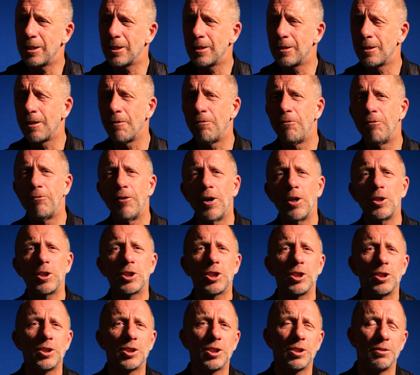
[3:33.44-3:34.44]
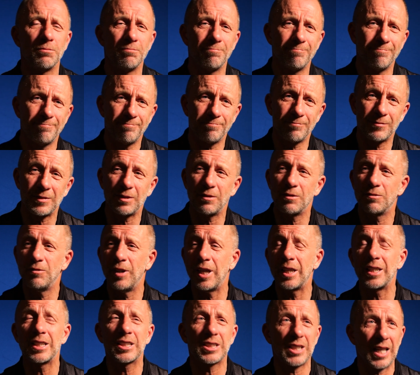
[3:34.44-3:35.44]
They've faltered
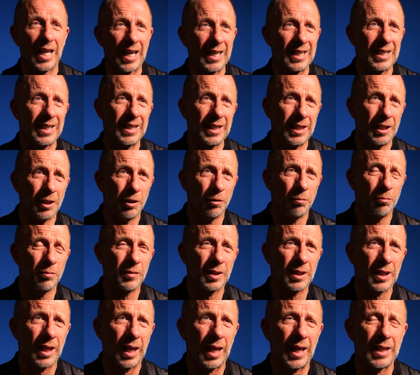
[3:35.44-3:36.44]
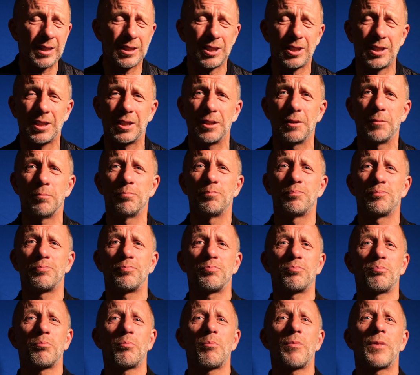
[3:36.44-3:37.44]
very slightly the last
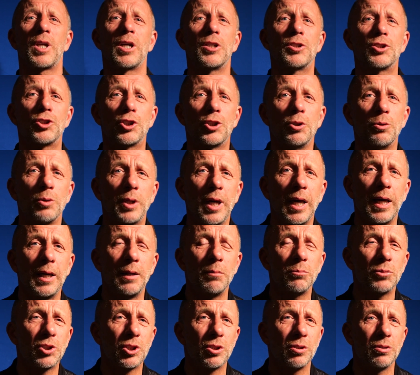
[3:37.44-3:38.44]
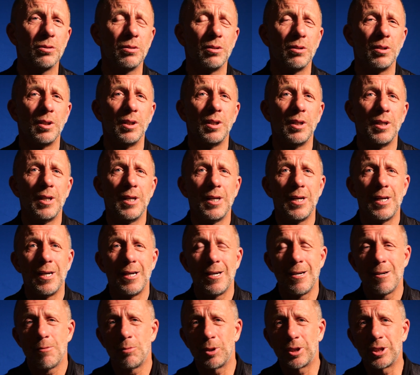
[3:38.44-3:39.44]
2 games,
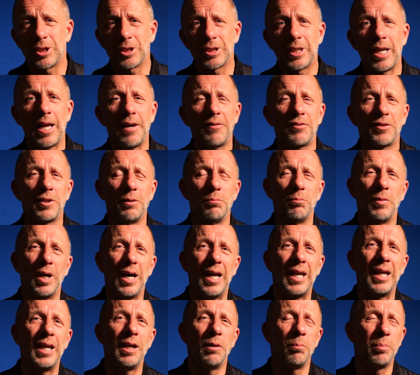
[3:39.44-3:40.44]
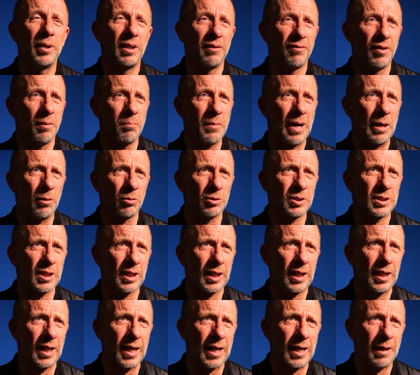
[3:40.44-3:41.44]
which has left them a little bit of a mountain to
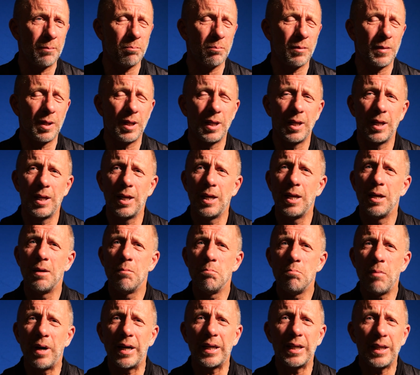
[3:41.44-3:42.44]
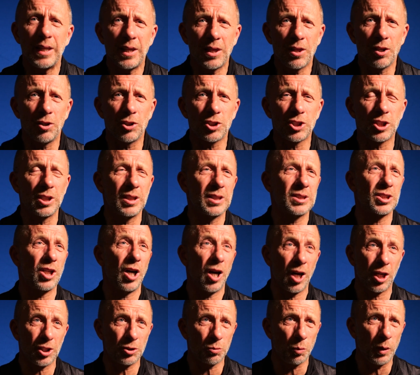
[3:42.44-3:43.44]
climb. My ethos is
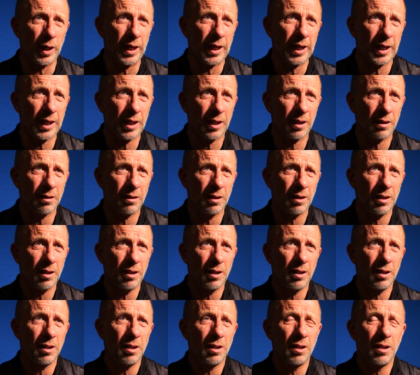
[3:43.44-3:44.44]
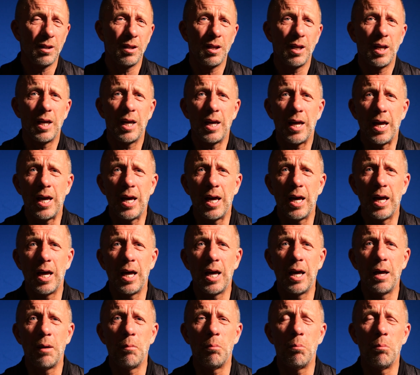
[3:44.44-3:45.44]
hard work,
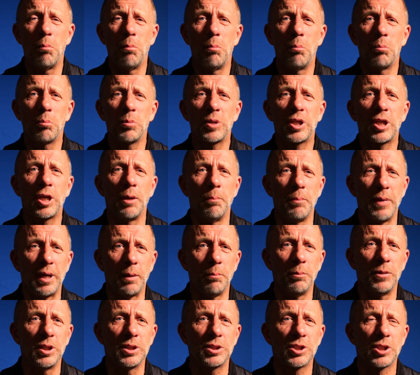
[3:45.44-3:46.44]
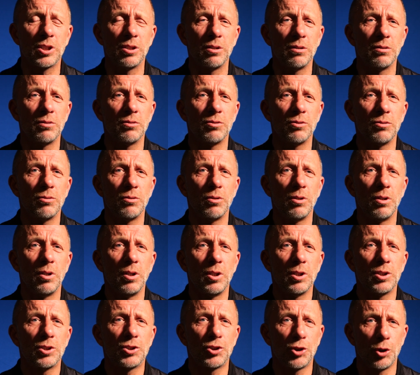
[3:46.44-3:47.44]
commitment
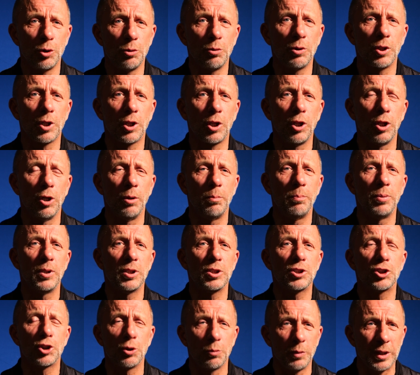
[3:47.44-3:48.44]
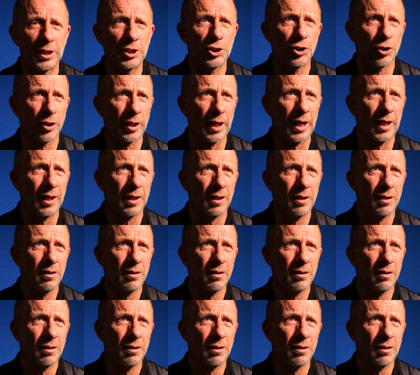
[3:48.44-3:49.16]
to the club, to each other,